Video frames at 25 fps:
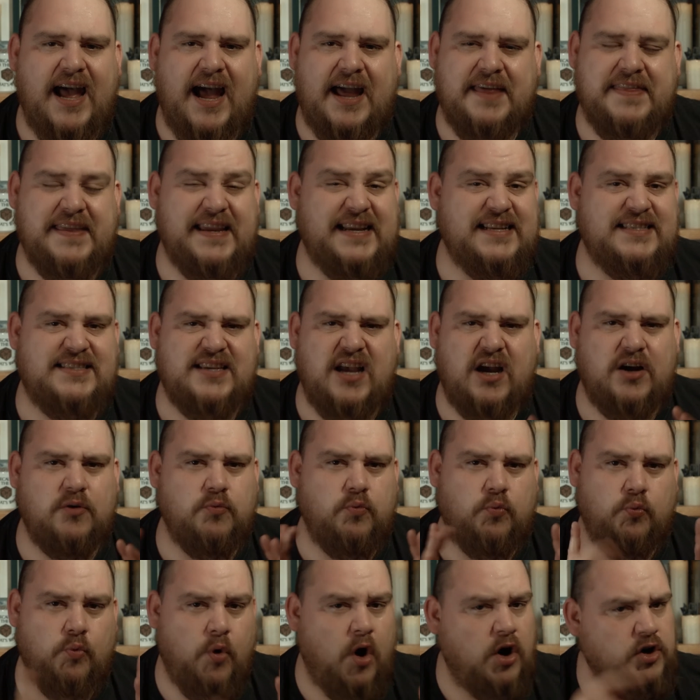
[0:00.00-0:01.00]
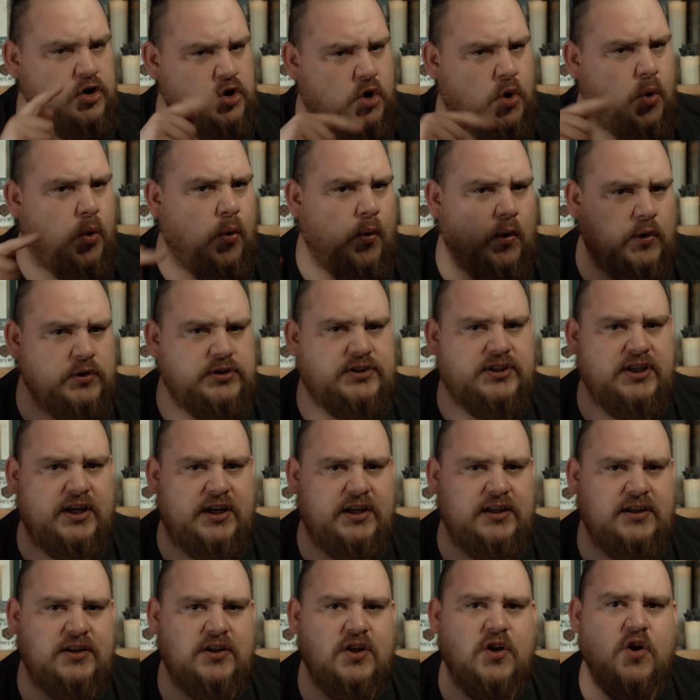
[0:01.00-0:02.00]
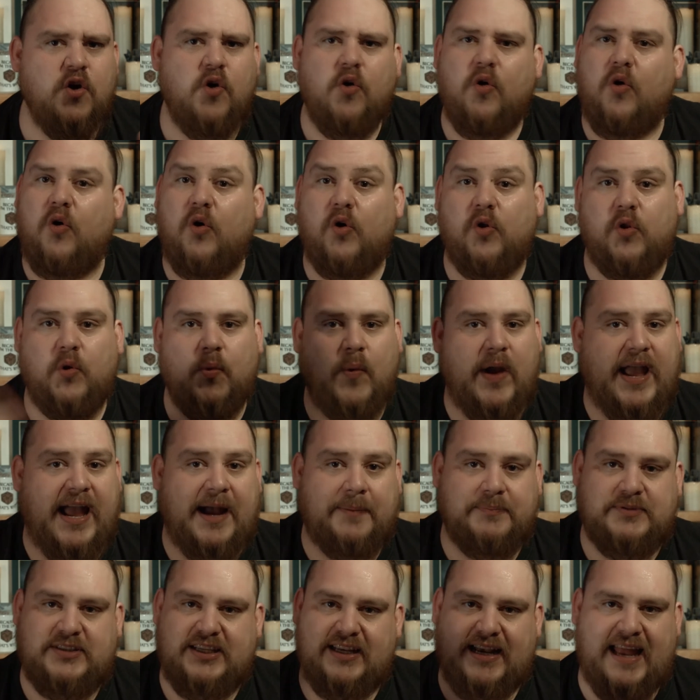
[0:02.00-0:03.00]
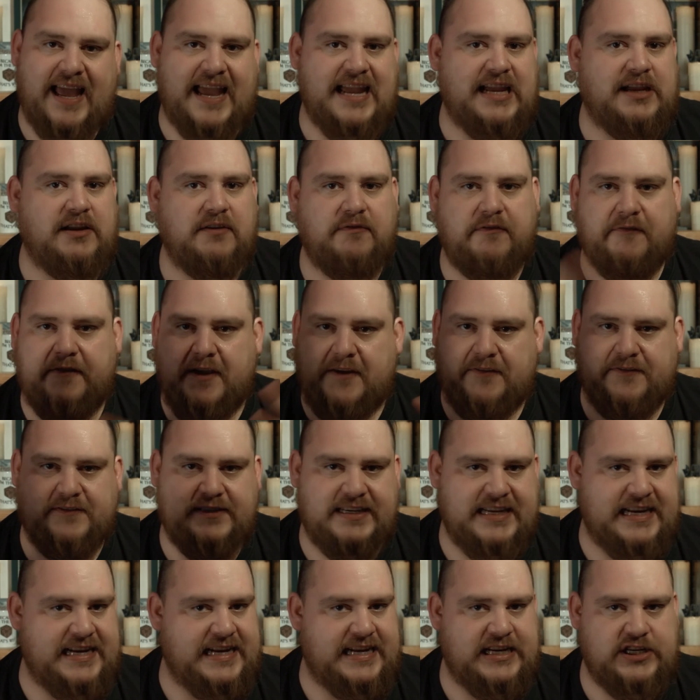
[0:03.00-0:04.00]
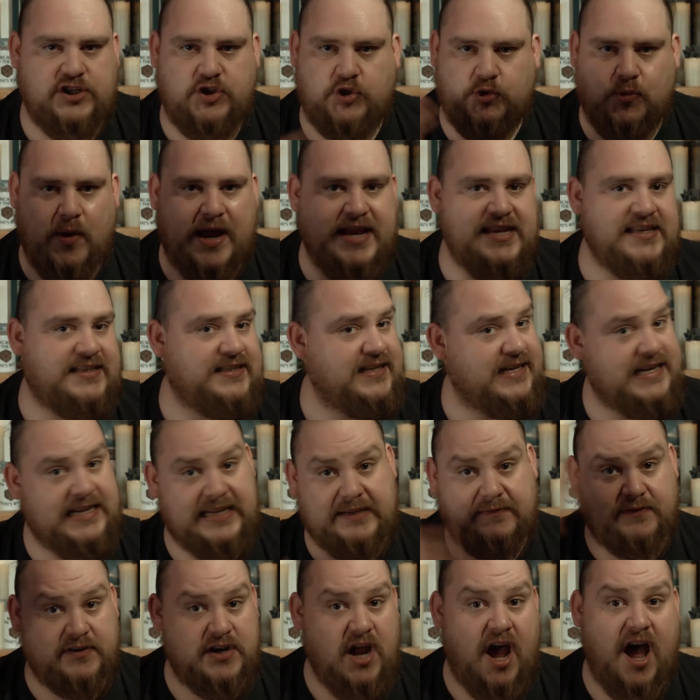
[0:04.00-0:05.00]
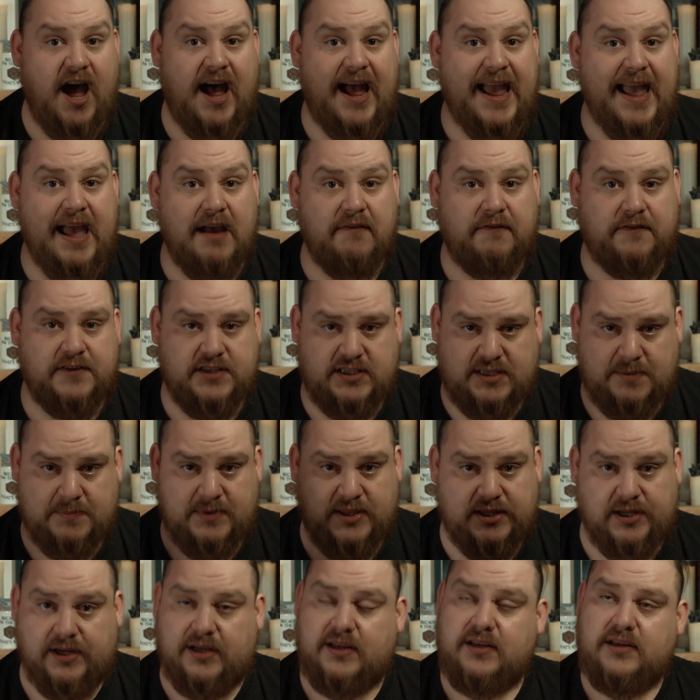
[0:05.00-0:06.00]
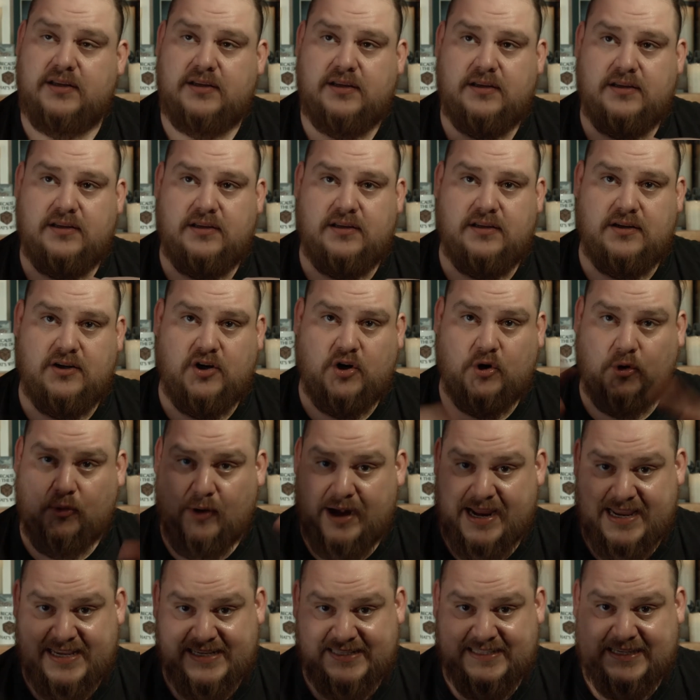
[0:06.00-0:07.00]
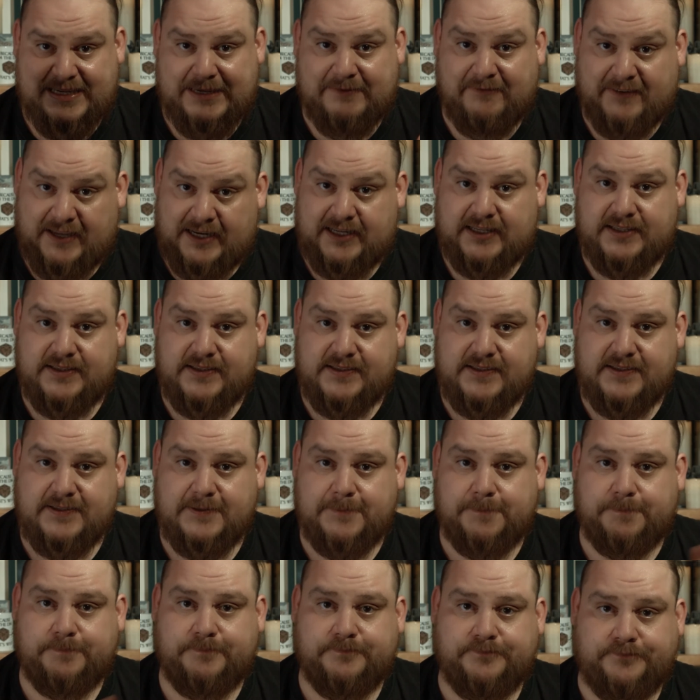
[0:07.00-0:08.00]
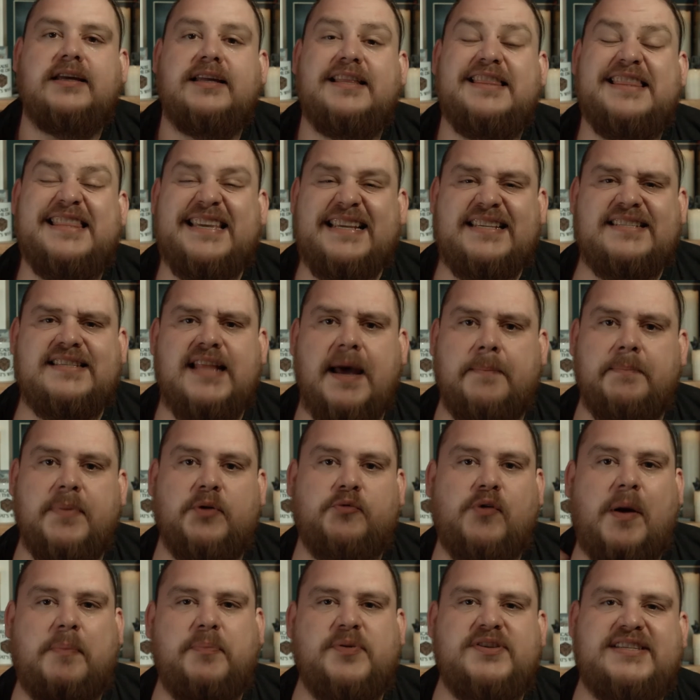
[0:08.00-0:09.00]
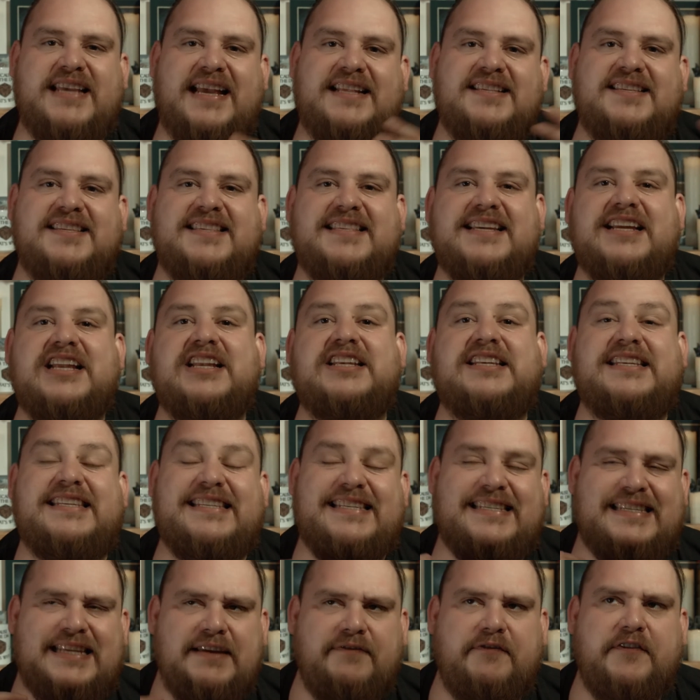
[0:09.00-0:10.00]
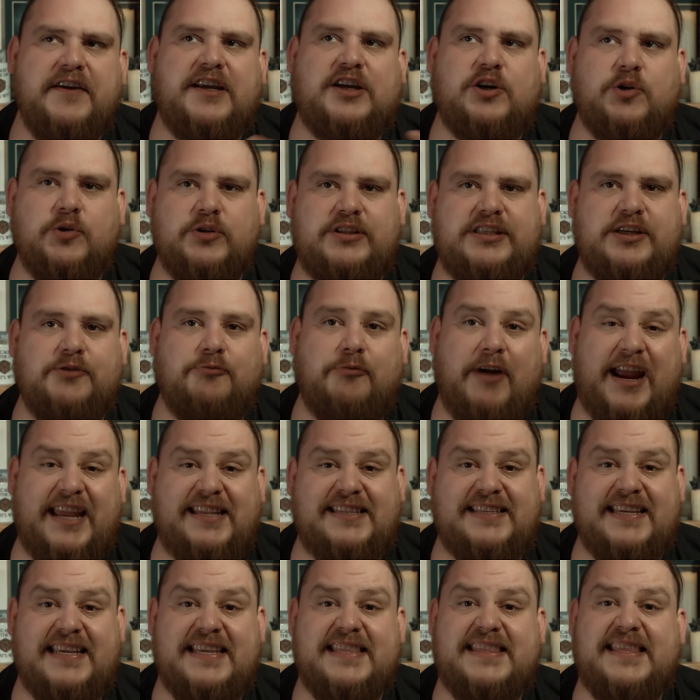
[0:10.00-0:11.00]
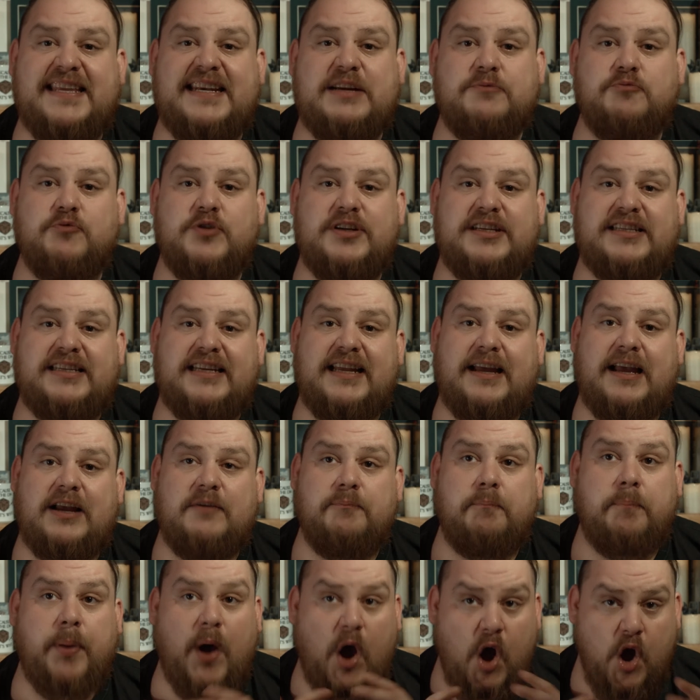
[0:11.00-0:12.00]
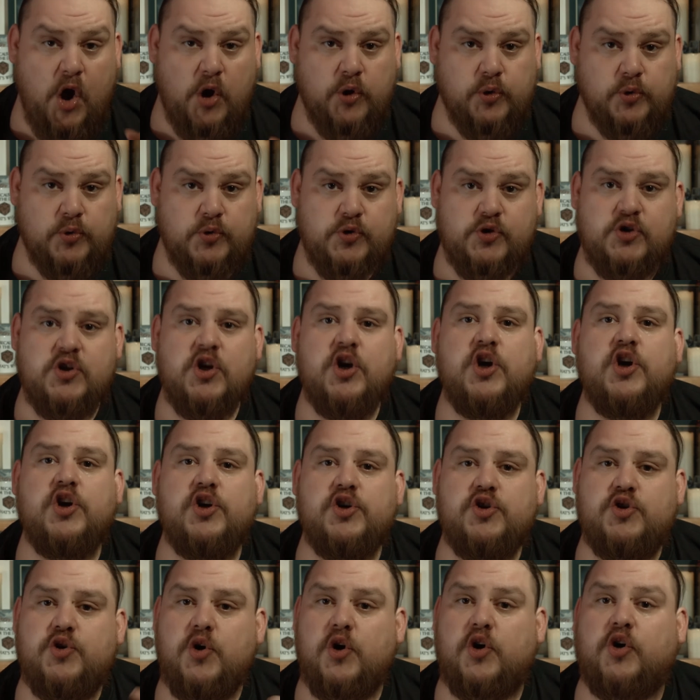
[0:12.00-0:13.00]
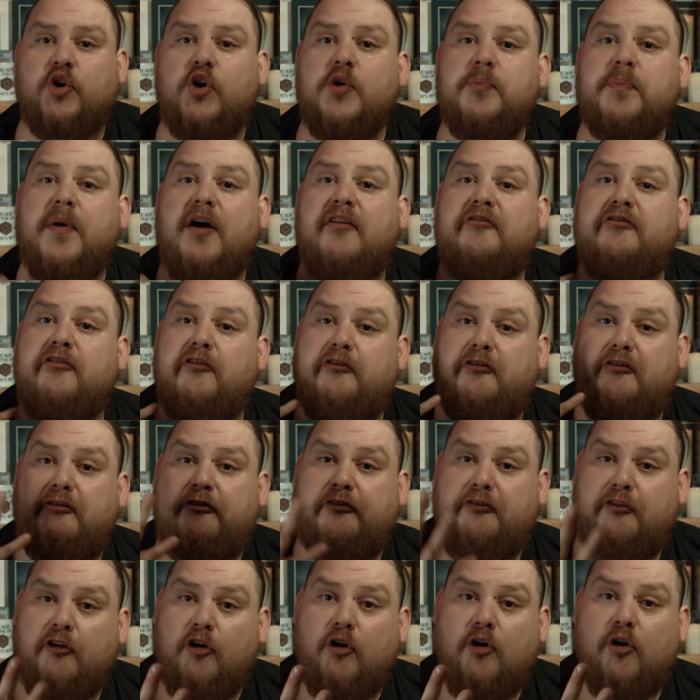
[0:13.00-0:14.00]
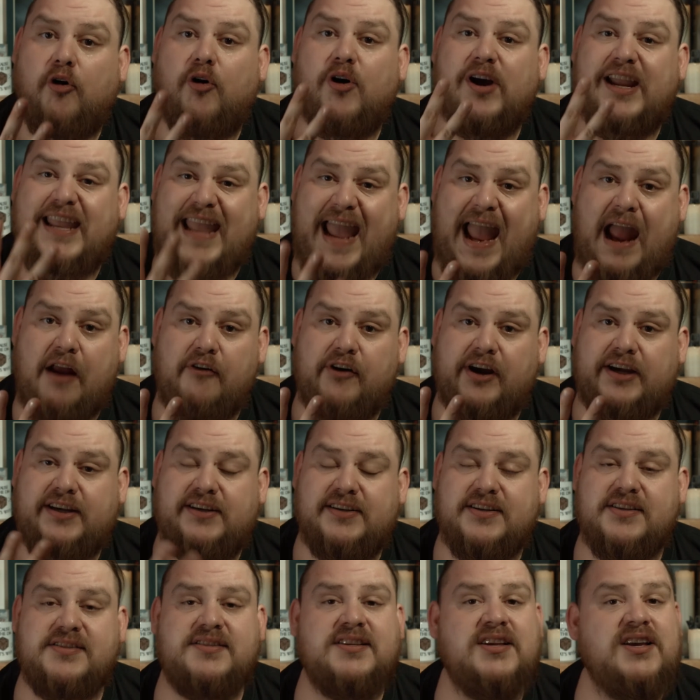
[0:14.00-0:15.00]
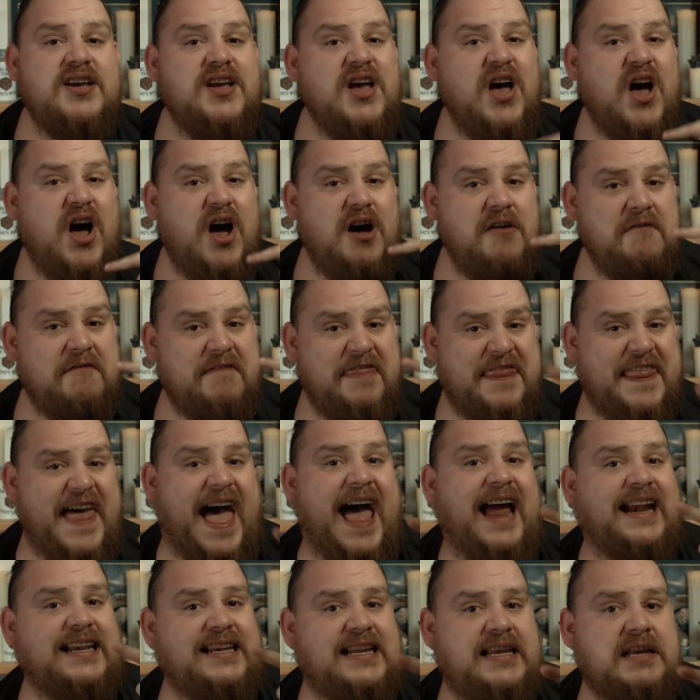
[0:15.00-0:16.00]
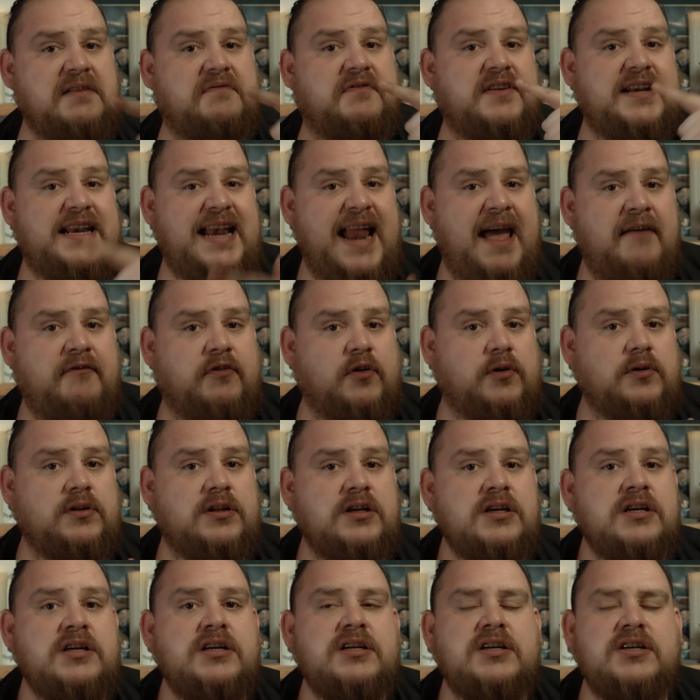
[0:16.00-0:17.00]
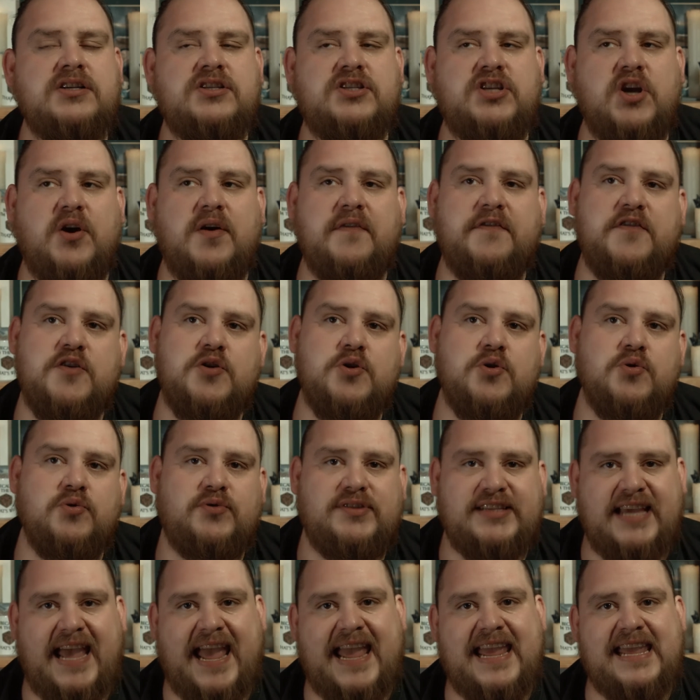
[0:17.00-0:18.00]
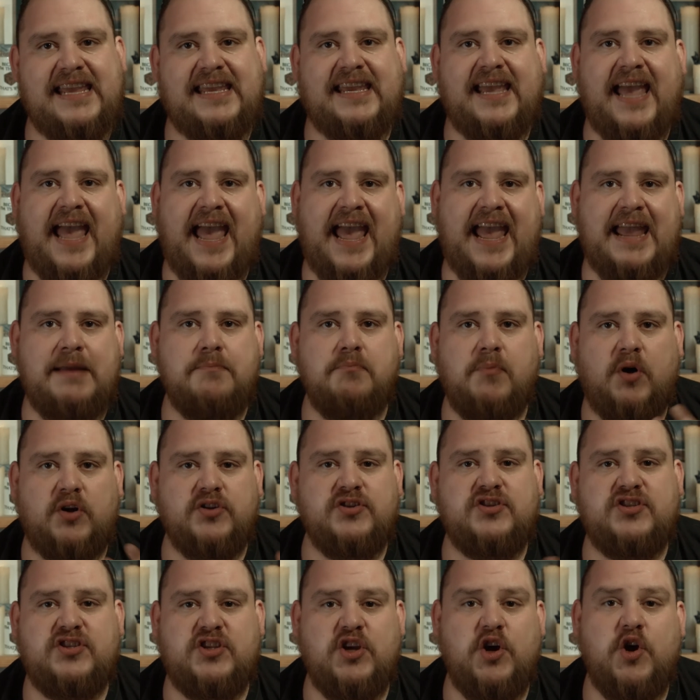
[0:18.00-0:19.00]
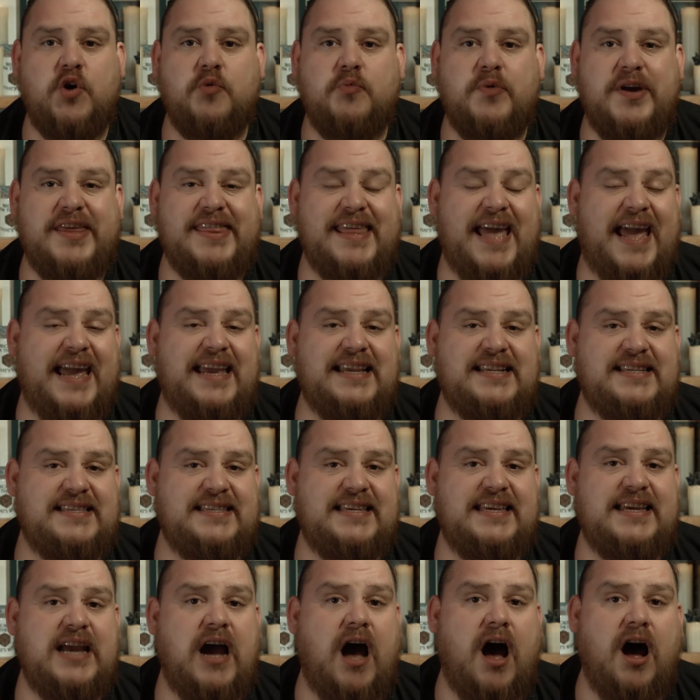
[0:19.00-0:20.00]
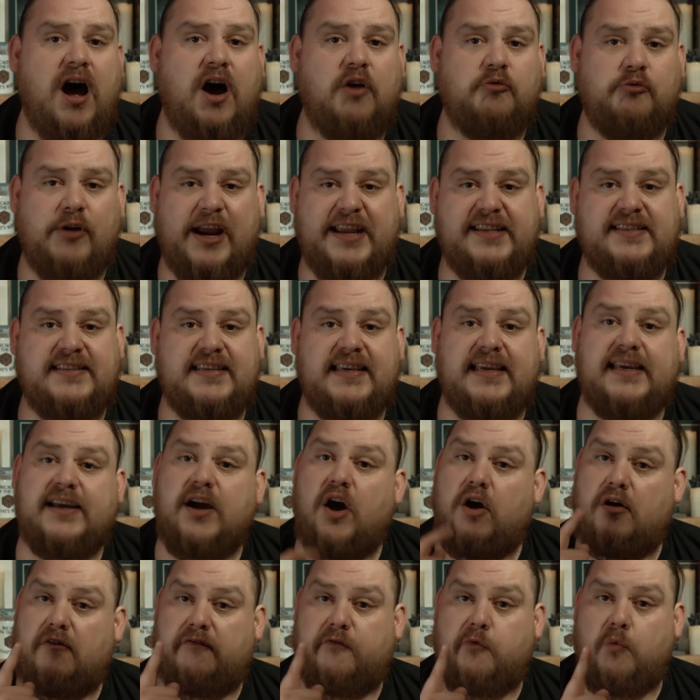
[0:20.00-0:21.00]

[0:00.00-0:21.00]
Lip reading: I think it's 1/4, all the way up to like 15, 20, even higher for some of the crazy villains. This number represents the difficulty rating that it would pose to a group of 4 characters of that given level. So if you take a monster with a CR rating of